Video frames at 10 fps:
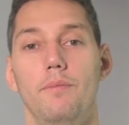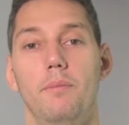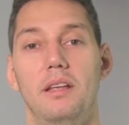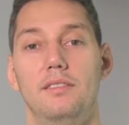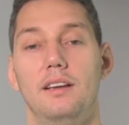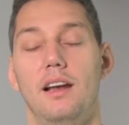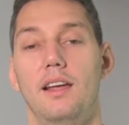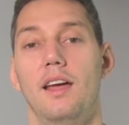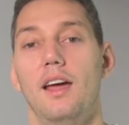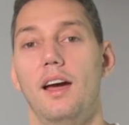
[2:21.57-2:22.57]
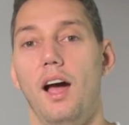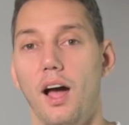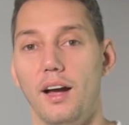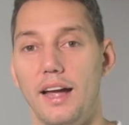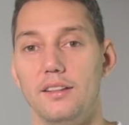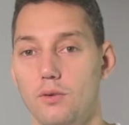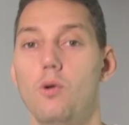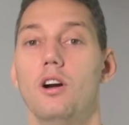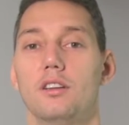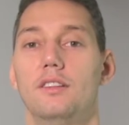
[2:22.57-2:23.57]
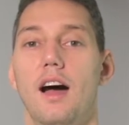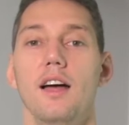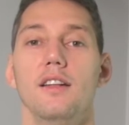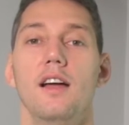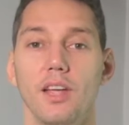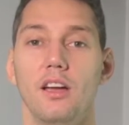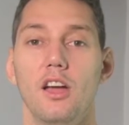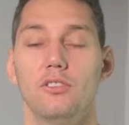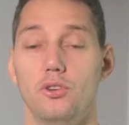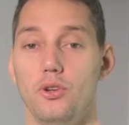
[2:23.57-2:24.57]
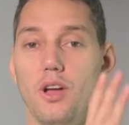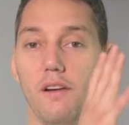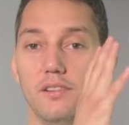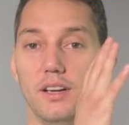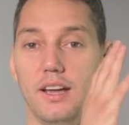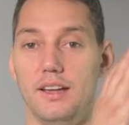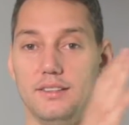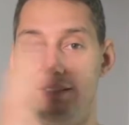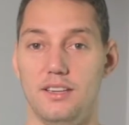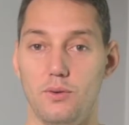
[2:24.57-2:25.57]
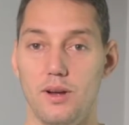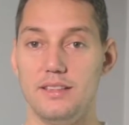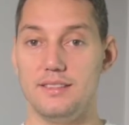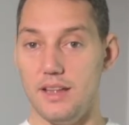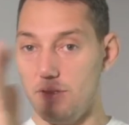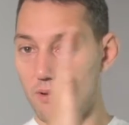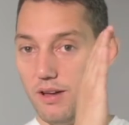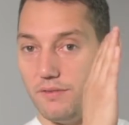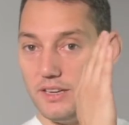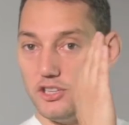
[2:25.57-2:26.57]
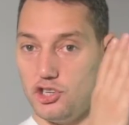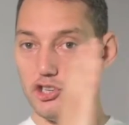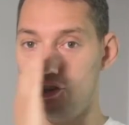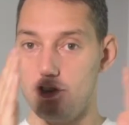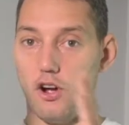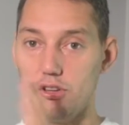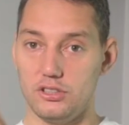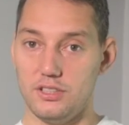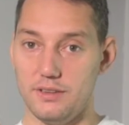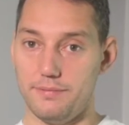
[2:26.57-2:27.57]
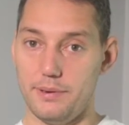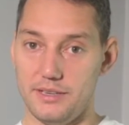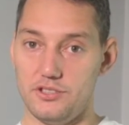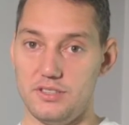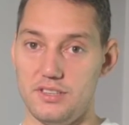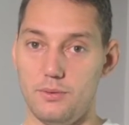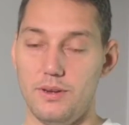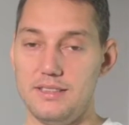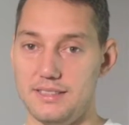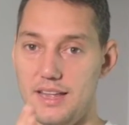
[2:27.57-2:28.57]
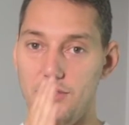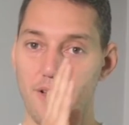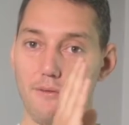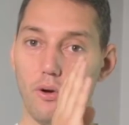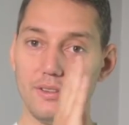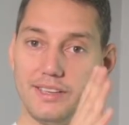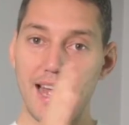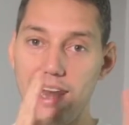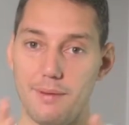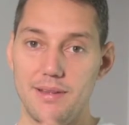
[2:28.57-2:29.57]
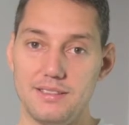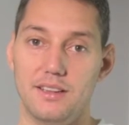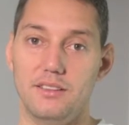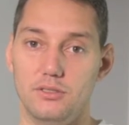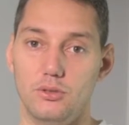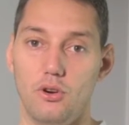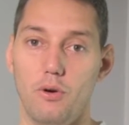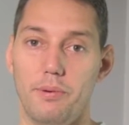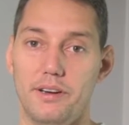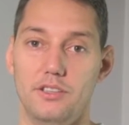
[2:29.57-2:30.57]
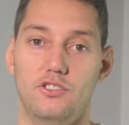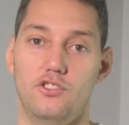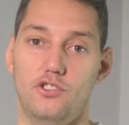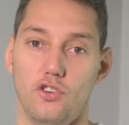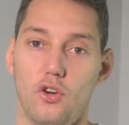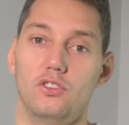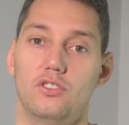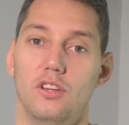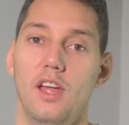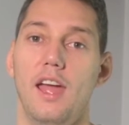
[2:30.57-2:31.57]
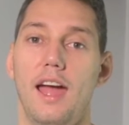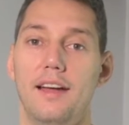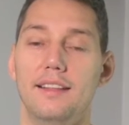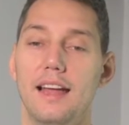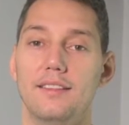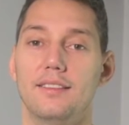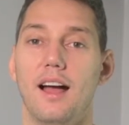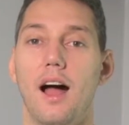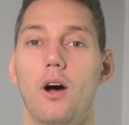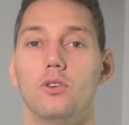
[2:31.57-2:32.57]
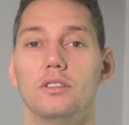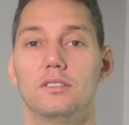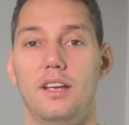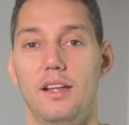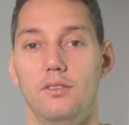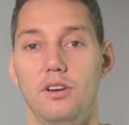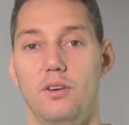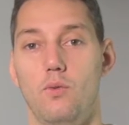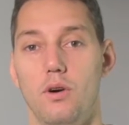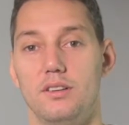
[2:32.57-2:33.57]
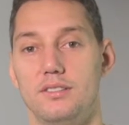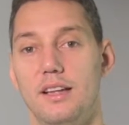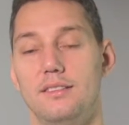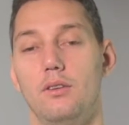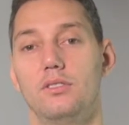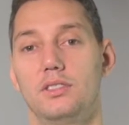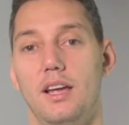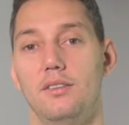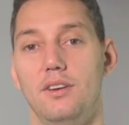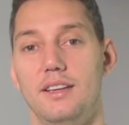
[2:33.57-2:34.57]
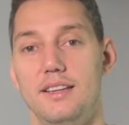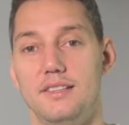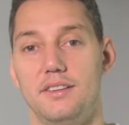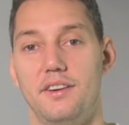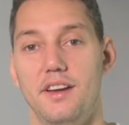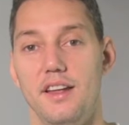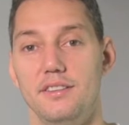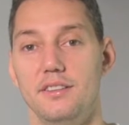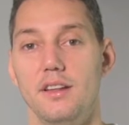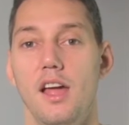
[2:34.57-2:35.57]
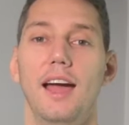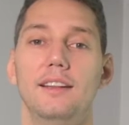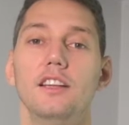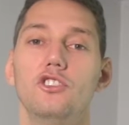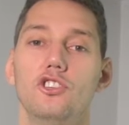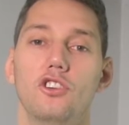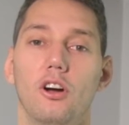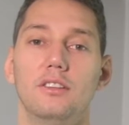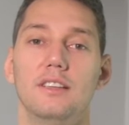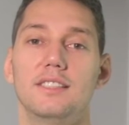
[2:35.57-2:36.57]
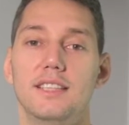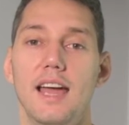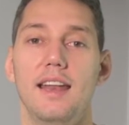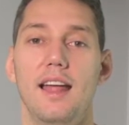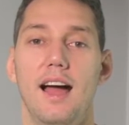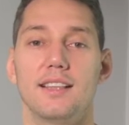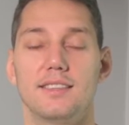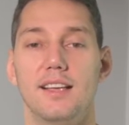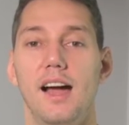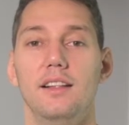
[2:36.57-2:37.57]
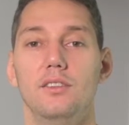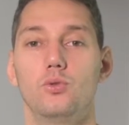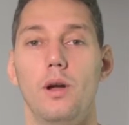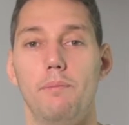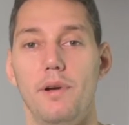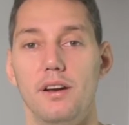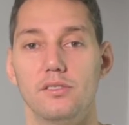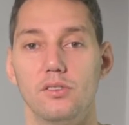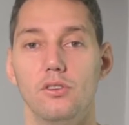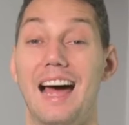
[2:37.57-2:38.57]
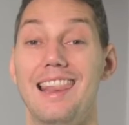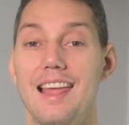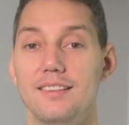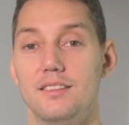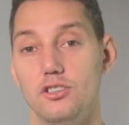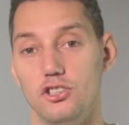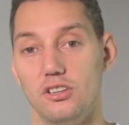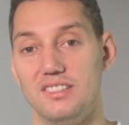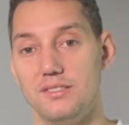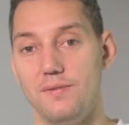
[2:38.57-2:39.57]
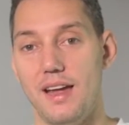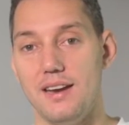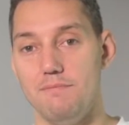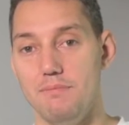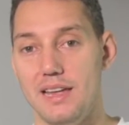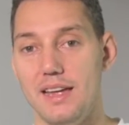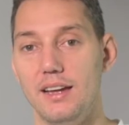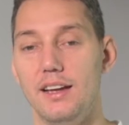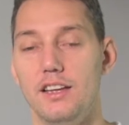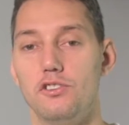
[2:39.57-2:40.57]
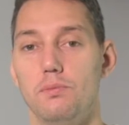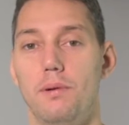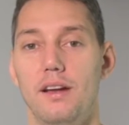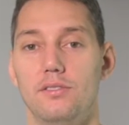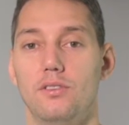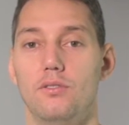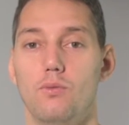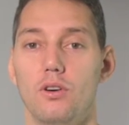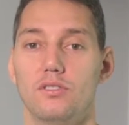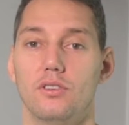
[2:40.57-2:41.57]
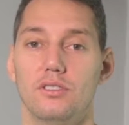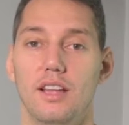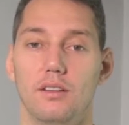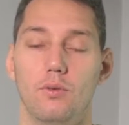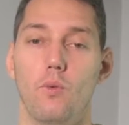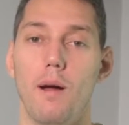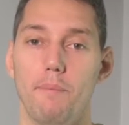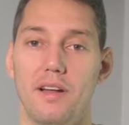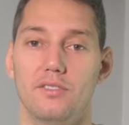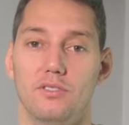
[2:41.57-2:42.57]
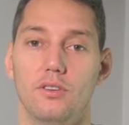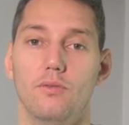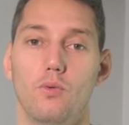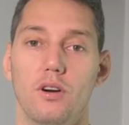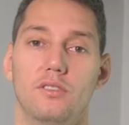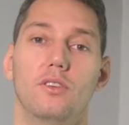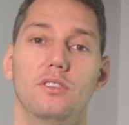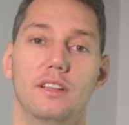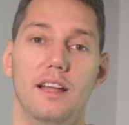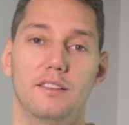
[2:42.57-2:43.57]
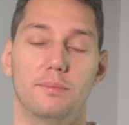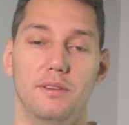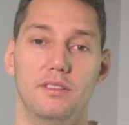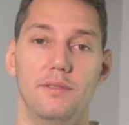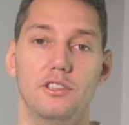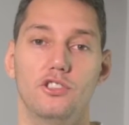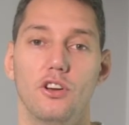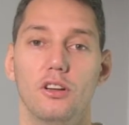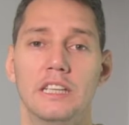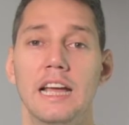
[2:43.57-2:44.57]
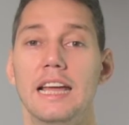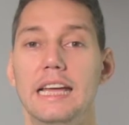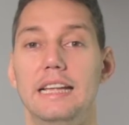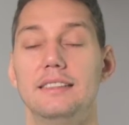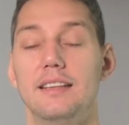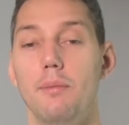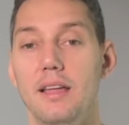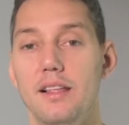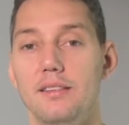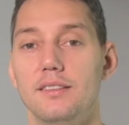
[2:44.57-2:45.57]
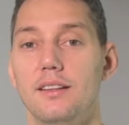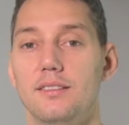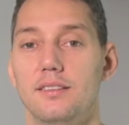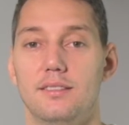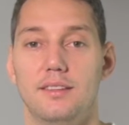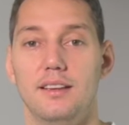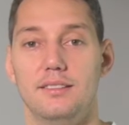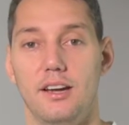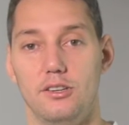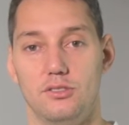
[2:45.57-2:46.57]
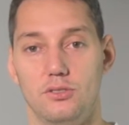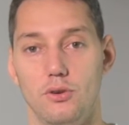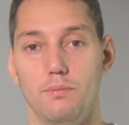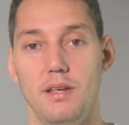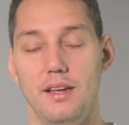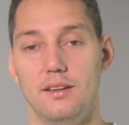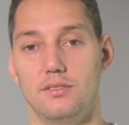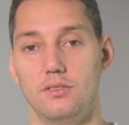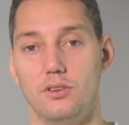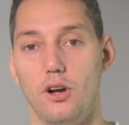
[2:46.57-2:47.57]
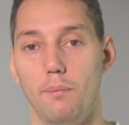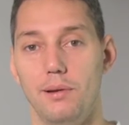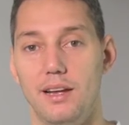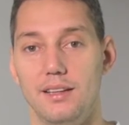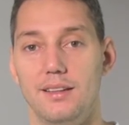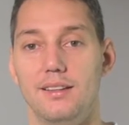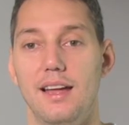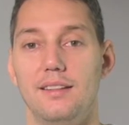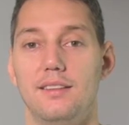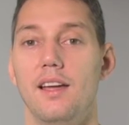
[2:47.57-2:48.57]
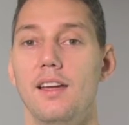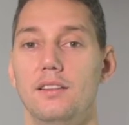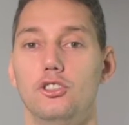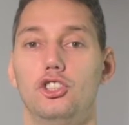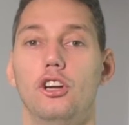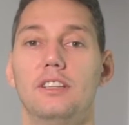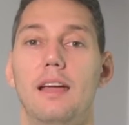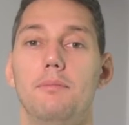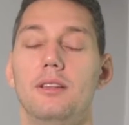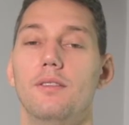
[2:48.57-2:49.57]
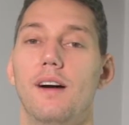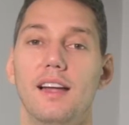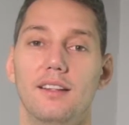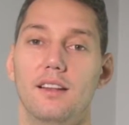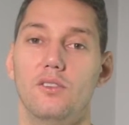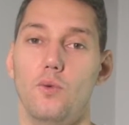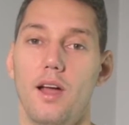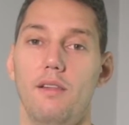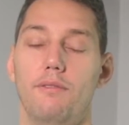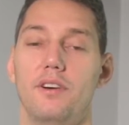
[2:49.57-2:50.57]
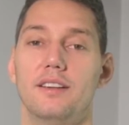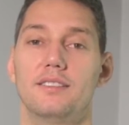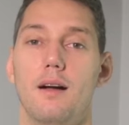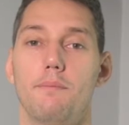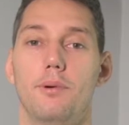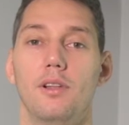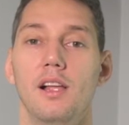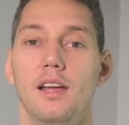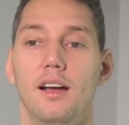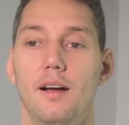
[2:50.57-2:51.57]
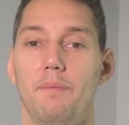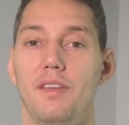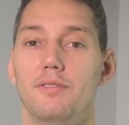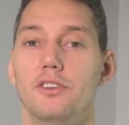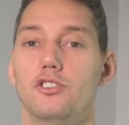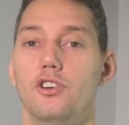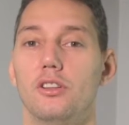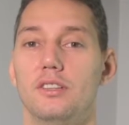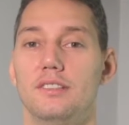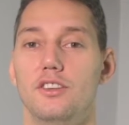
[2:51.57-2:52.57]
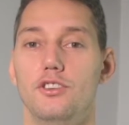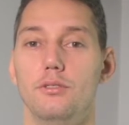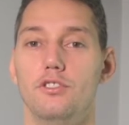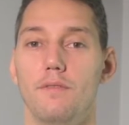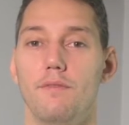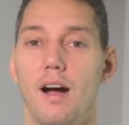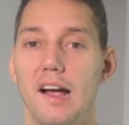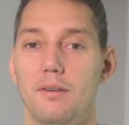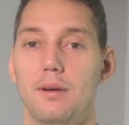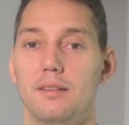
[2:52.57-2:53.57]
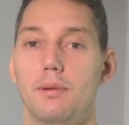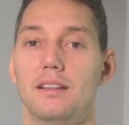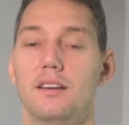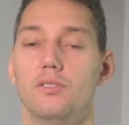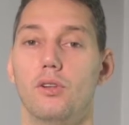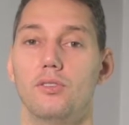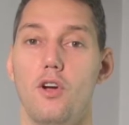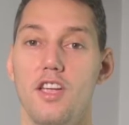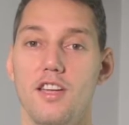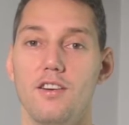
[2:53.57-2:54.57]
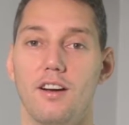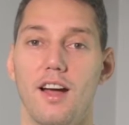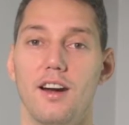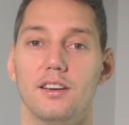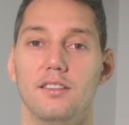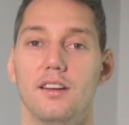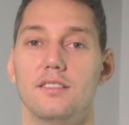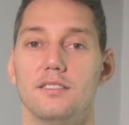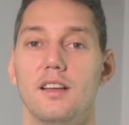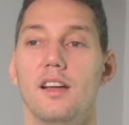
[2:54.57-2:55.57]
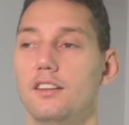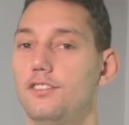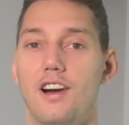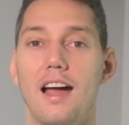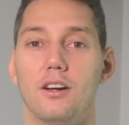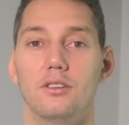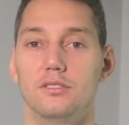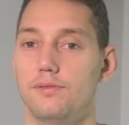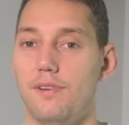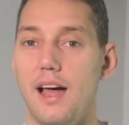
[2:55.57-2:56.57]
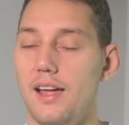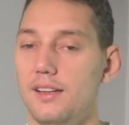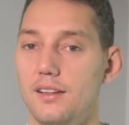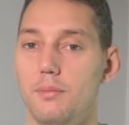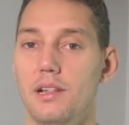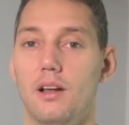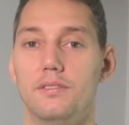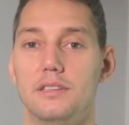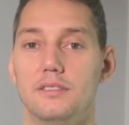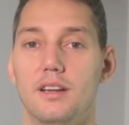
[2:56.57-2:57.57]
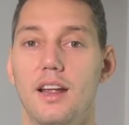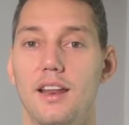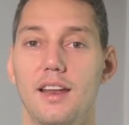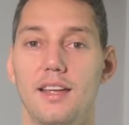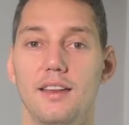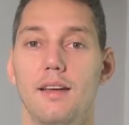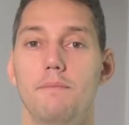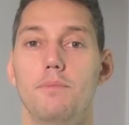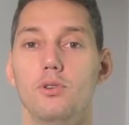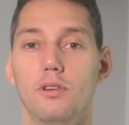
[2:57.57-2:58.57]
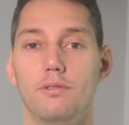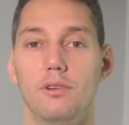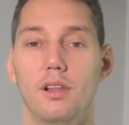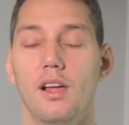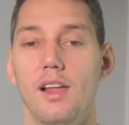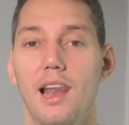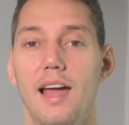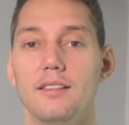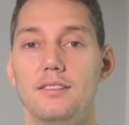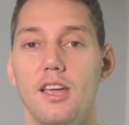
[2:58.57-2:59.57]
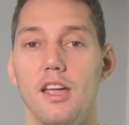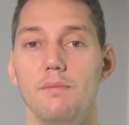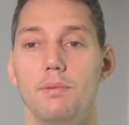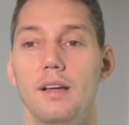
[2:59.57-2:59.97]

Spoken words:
basically get the work done. So you have a sequence, then you have each shot for each sequence, then you have all the elements that need to go per each shot, and that's how the scheduling works. That's how the scheduling is created. And each shot is then assigned to a person. Unless the shot is very big, each person works on that, one person works on that specific shot. In some instances, things are so big and so complicated that the shot can be divided as well. For example, if the shot is a huge environment, but there is also hero characters, dragons flying in the middle of the screen in a beautiful landscape,